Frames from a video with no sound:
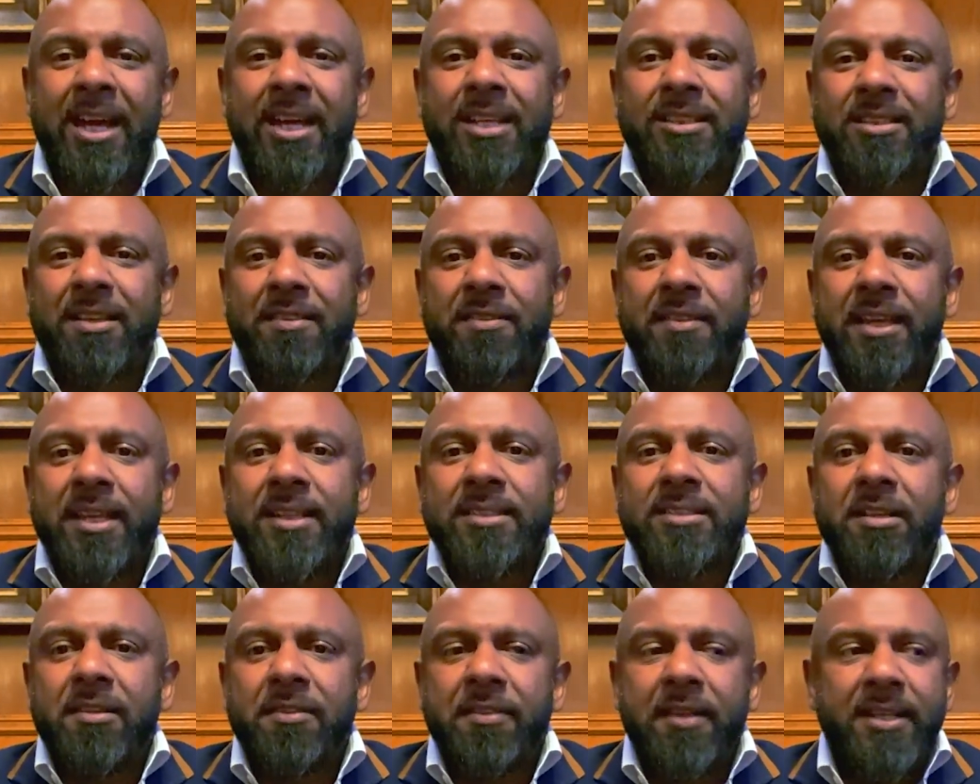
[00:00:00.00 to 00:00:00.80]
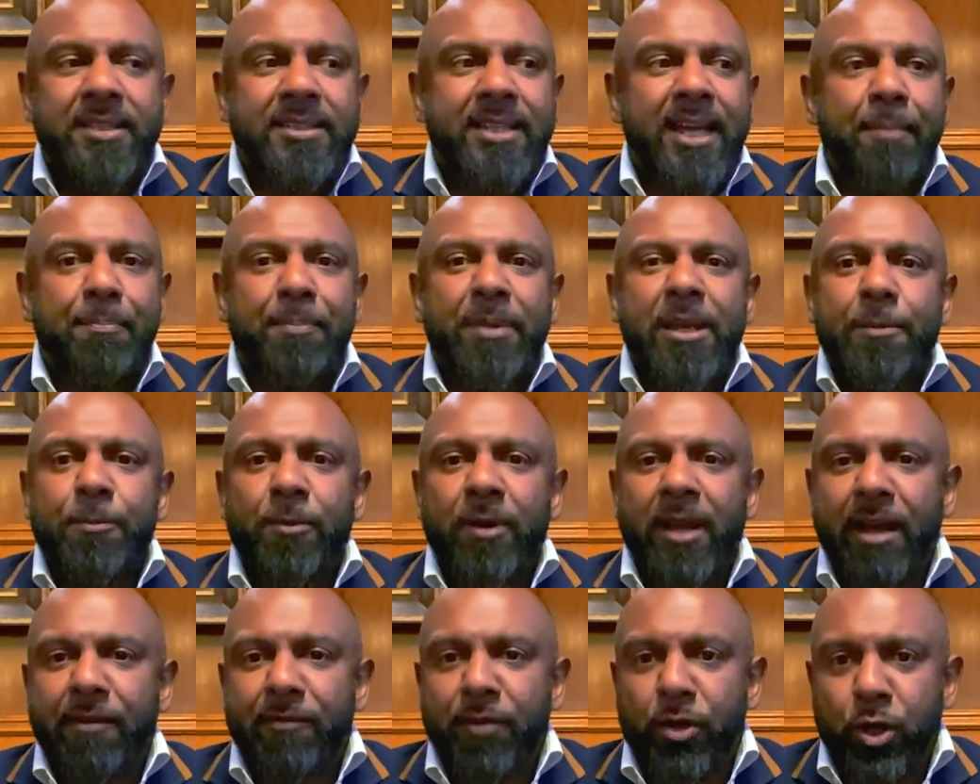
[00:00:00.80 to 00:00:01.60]
So these are things that
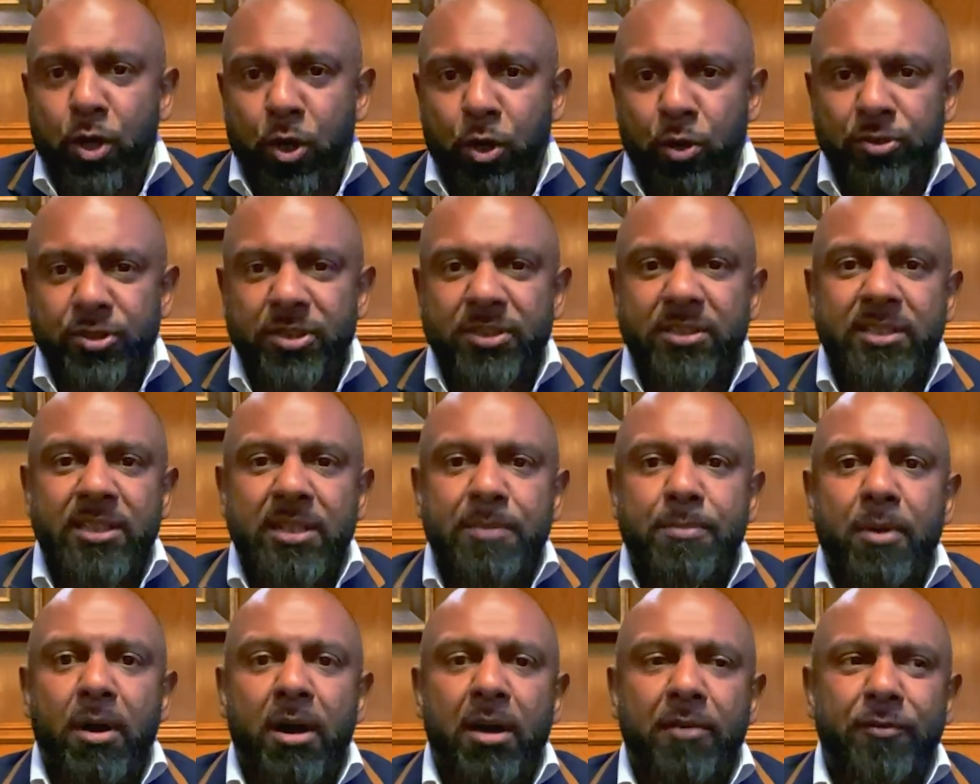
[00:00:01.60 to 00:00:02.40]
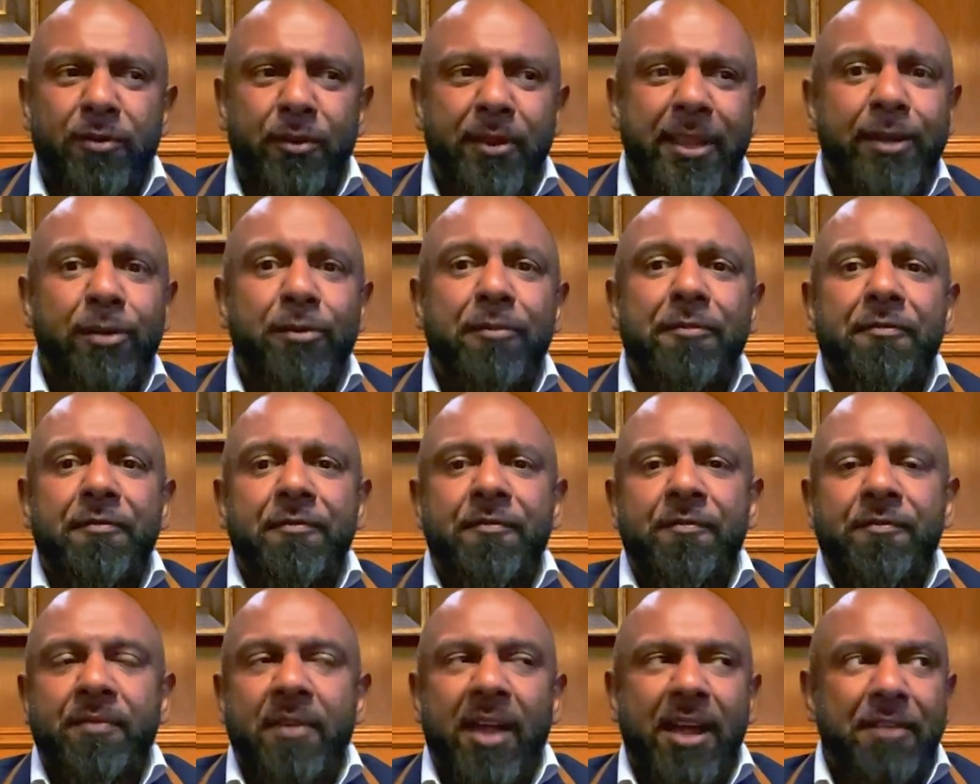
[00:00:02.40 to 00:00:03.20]
people have a constant demand for. They're not
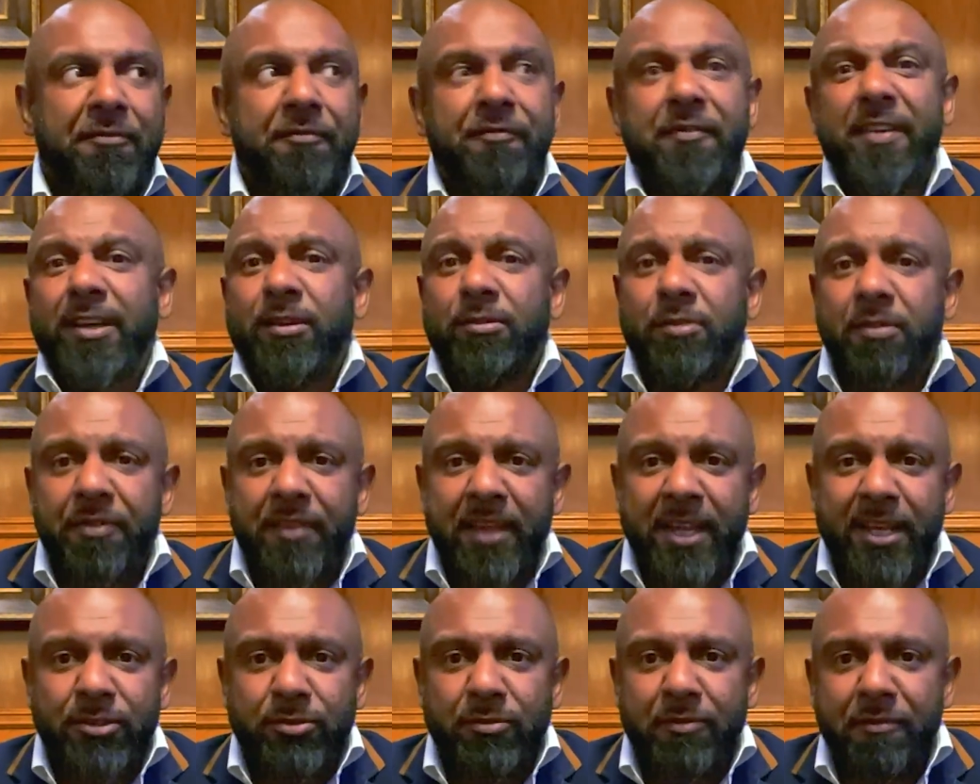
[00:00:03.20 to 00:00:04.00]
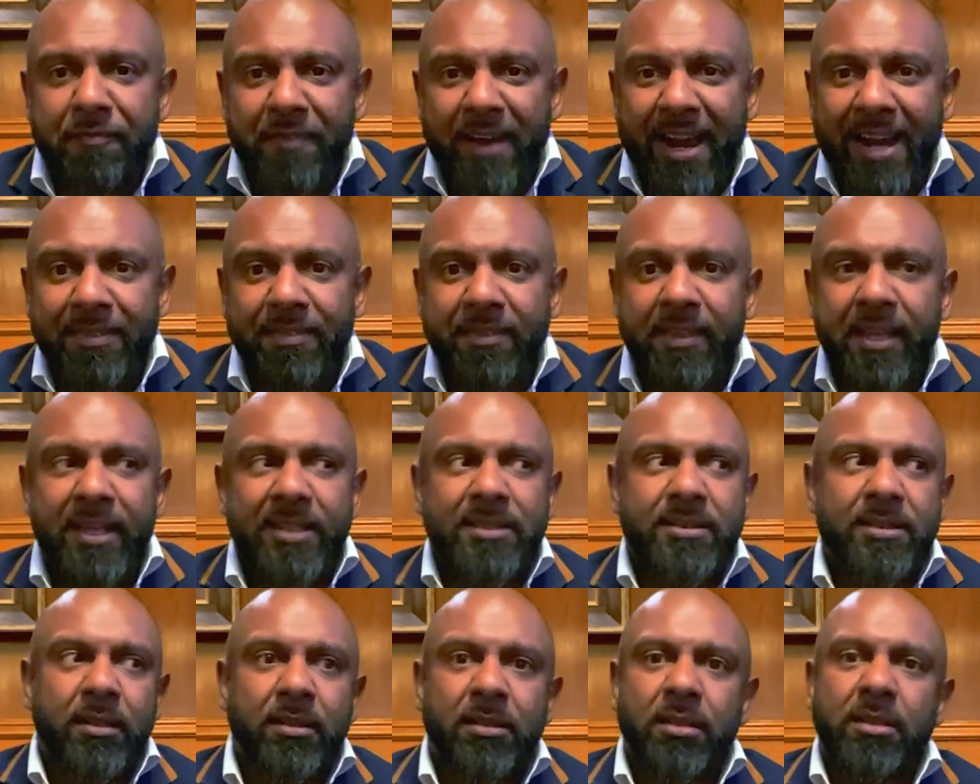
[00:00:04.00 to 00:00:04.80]
like fickle things or fad
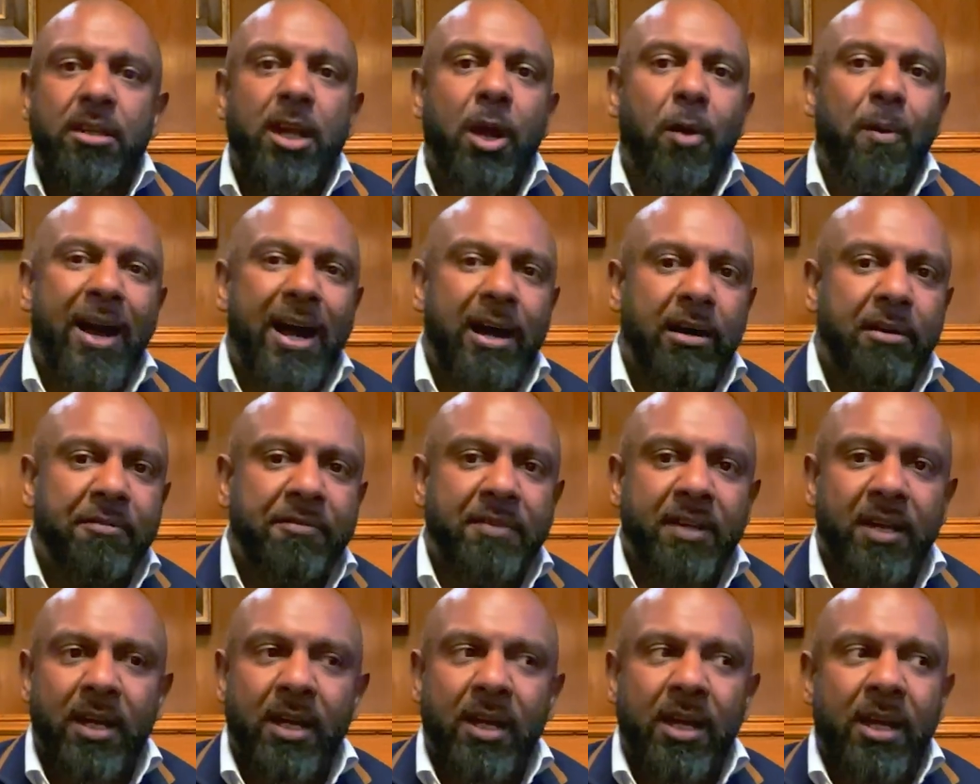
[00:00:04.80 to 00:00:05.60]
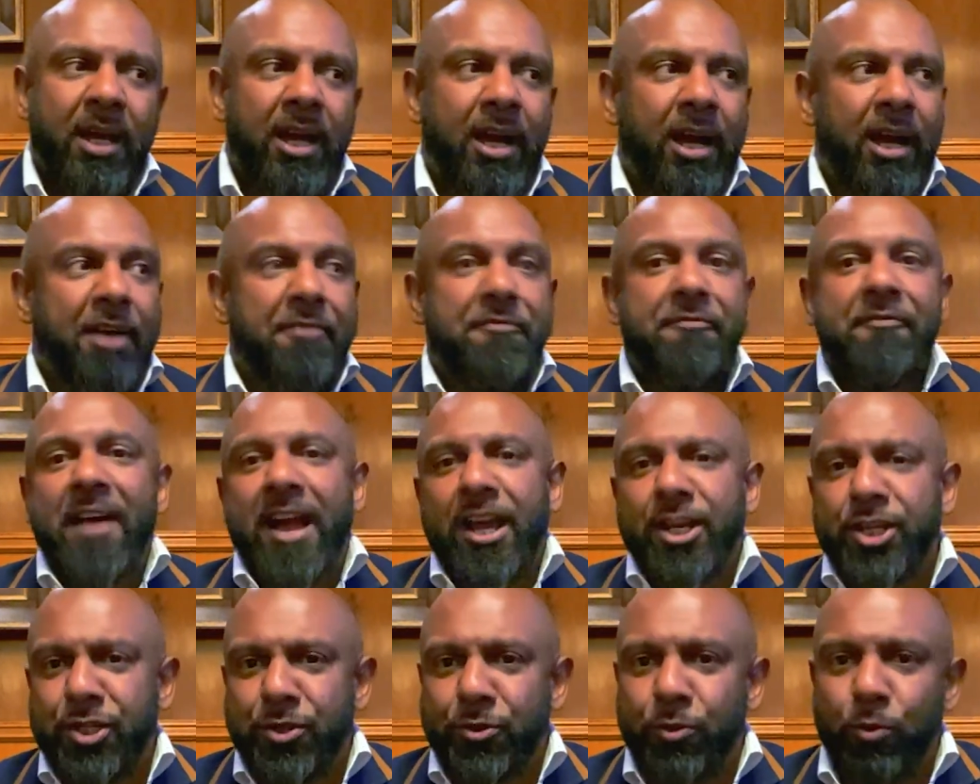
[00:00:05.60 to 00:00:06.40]
things that could go out of
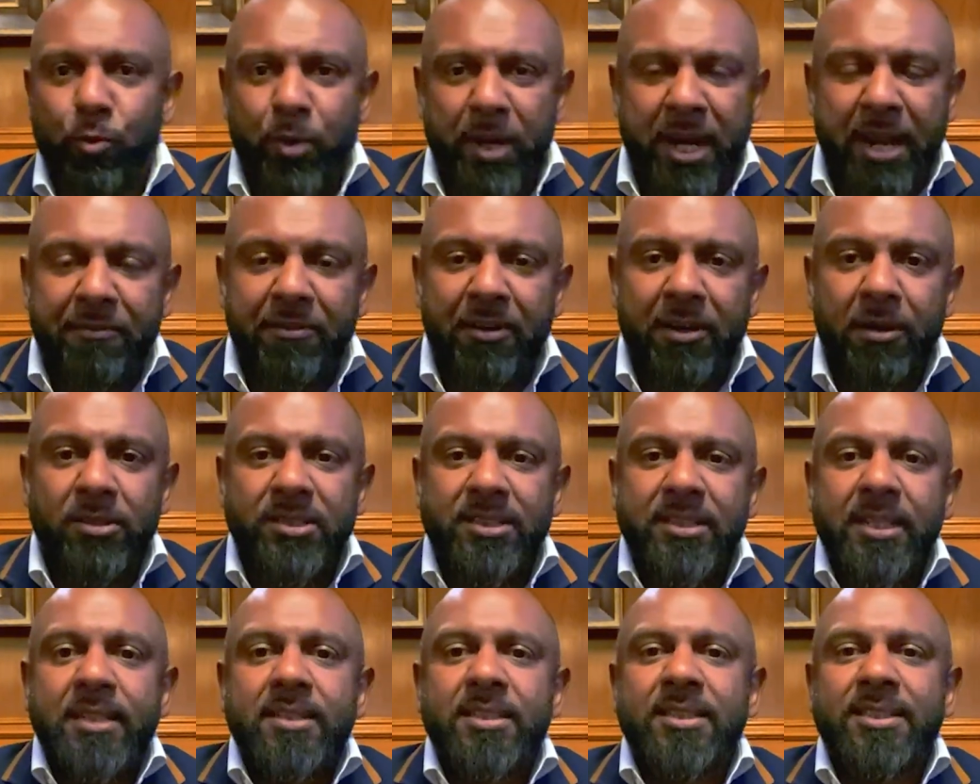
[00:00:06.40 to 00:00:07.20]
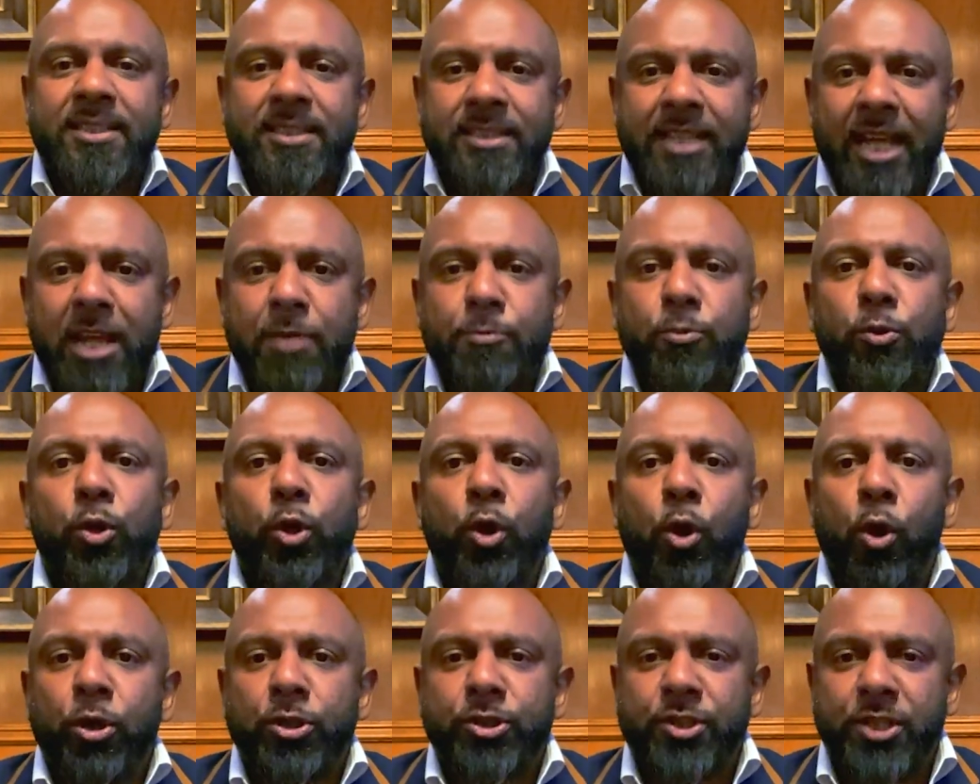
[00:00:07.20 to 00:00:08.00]
fashion or whatever else. These are stable,
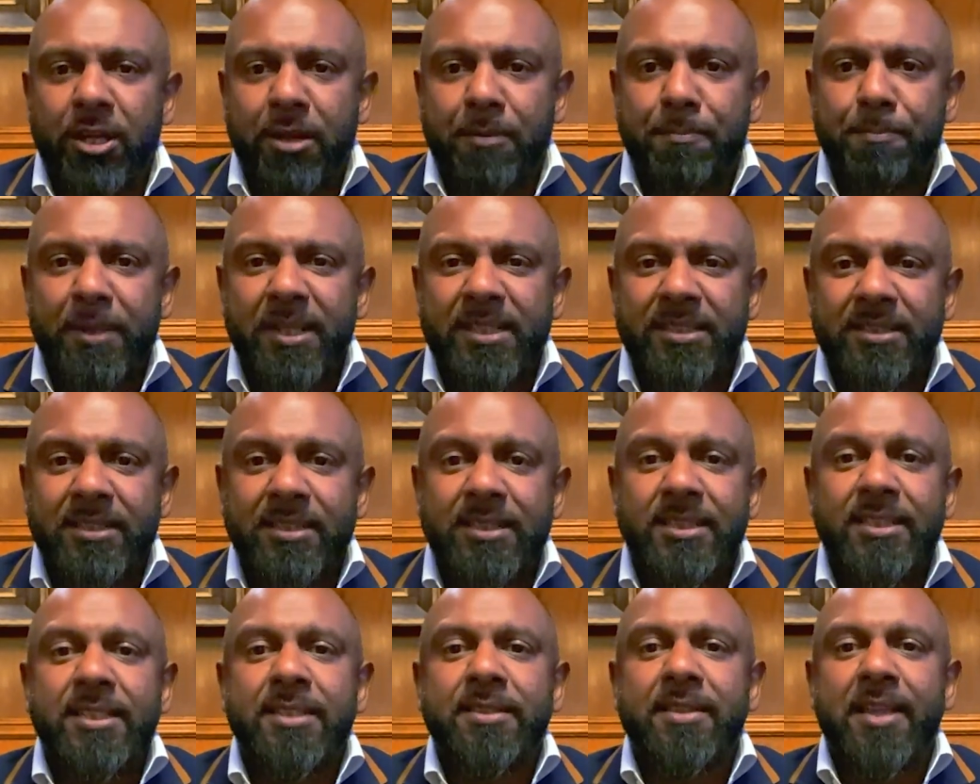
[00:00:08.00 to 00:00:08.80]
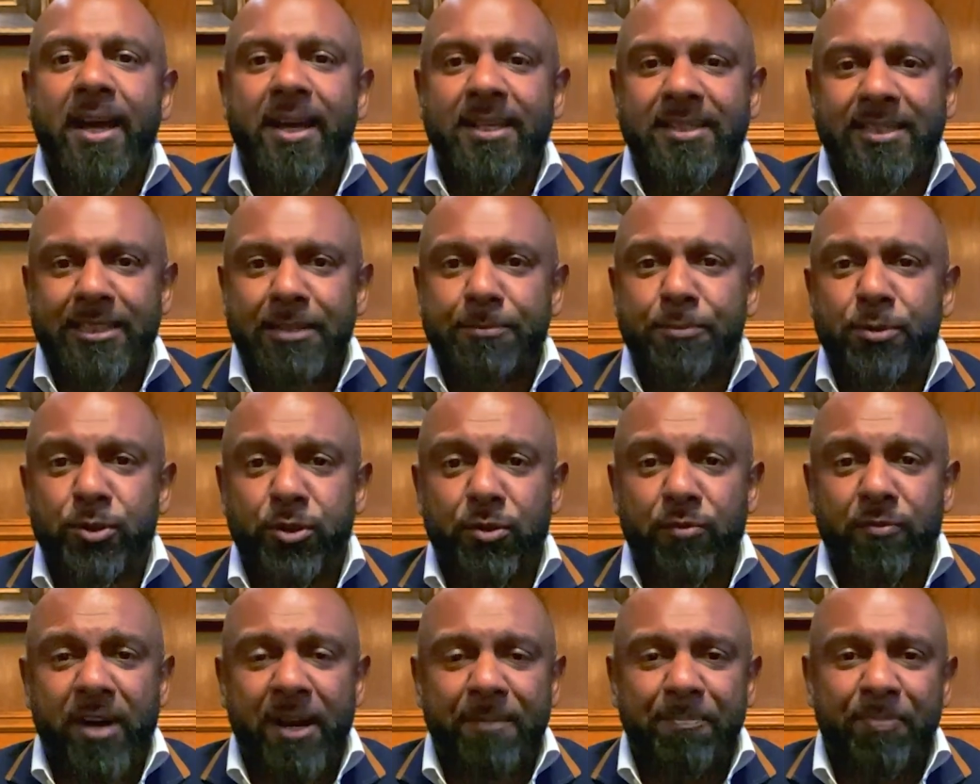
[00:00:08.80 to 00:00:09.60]
long-term businesses that are simple
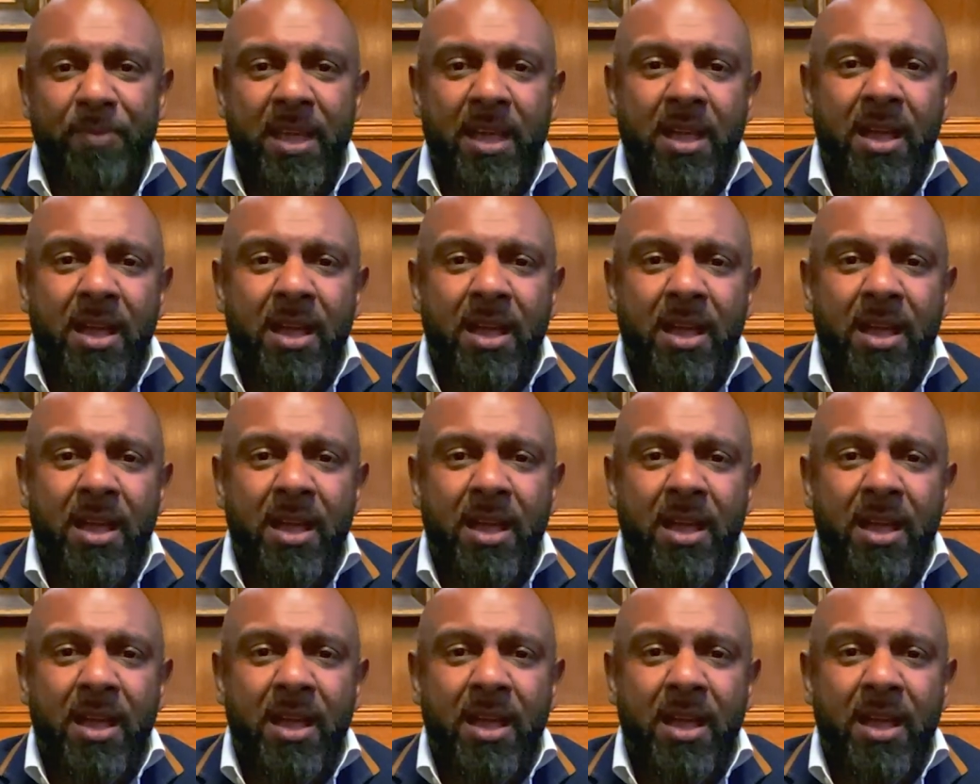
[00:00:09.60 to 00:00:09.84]
to run.